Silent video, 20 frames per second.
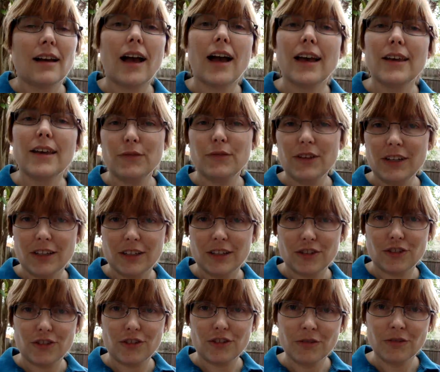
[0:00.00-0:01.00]
I
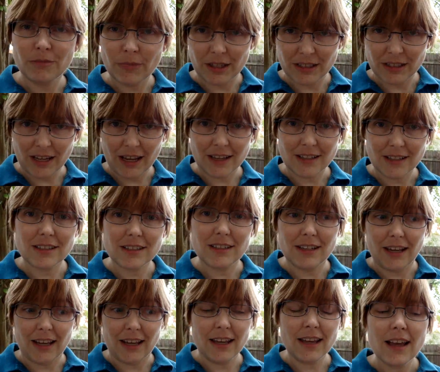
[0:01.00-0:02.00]
finished my task
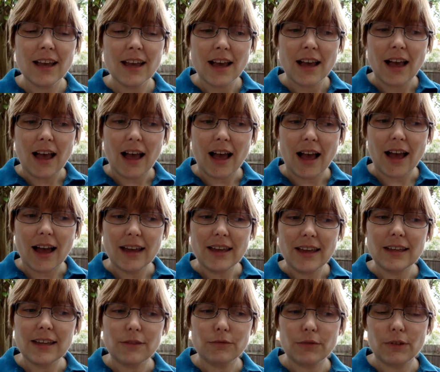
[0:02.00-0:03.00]
today. I
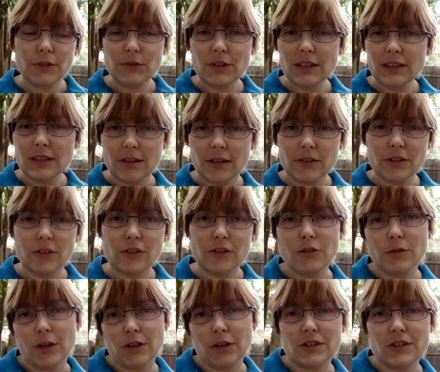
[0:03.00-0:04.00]
hit
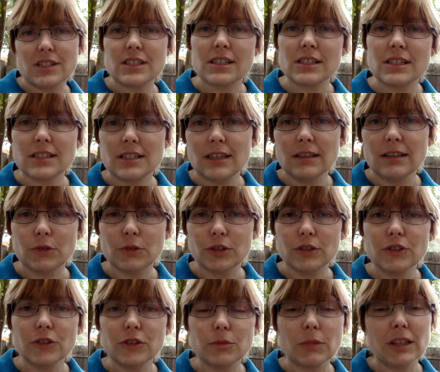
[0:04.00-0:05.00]
50,216
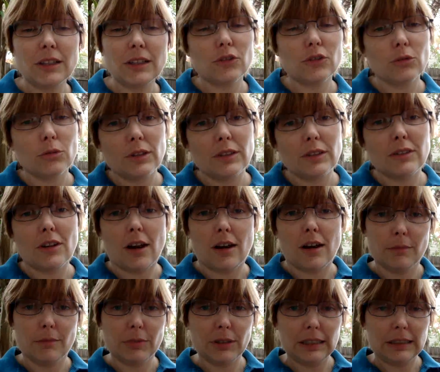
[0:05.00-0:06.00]
words. My story's
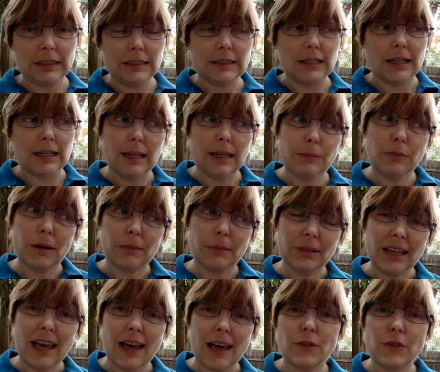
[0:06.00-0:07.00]
not completely done. I
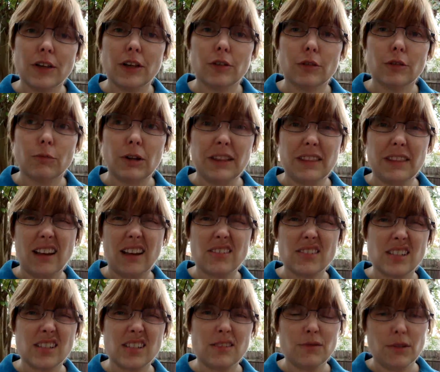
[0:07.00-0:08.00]
probably have another
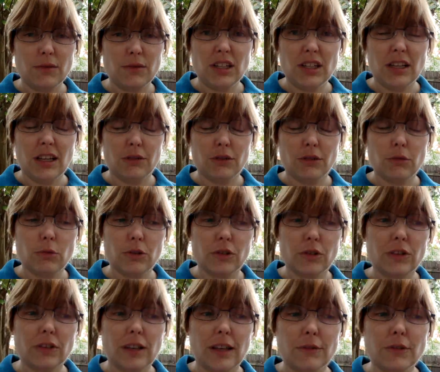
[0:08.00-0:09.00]
1,000 to 1,500
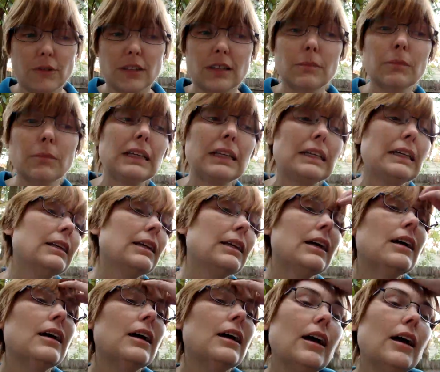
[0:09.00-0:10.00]
words left to complete it.
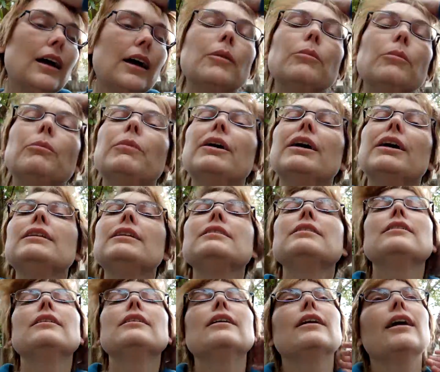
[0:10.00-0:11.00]

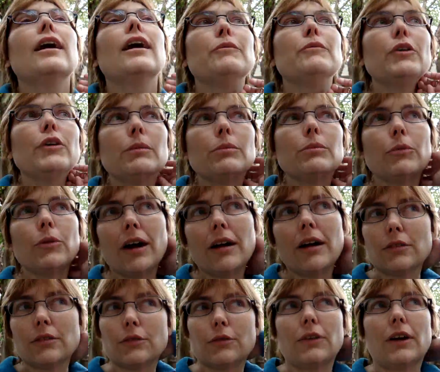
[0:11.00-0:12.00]
But I'm very
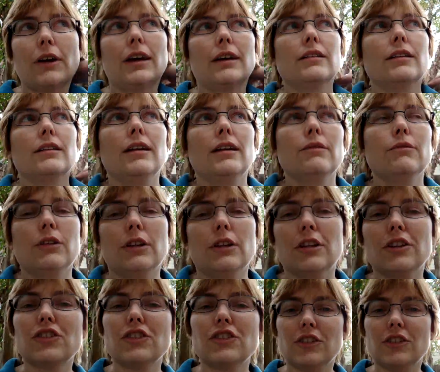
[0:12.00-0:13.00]
proud of the fact that I have
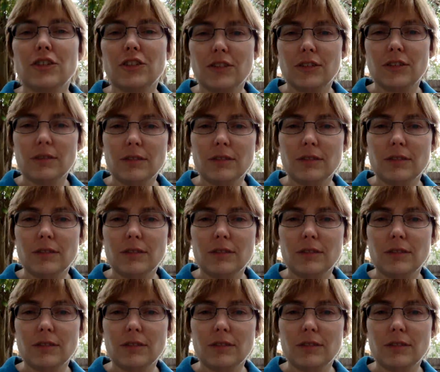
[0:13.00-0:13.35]
finished this